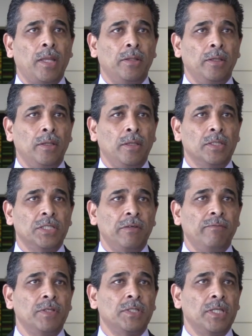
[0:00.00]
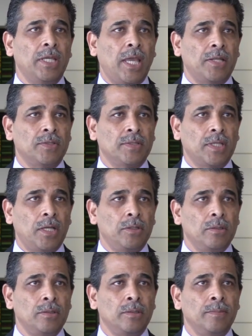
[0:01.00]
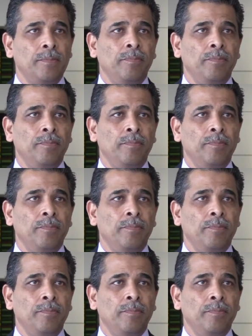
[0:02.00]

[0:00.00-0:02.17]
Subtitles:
at the Stephenson Cancer Center.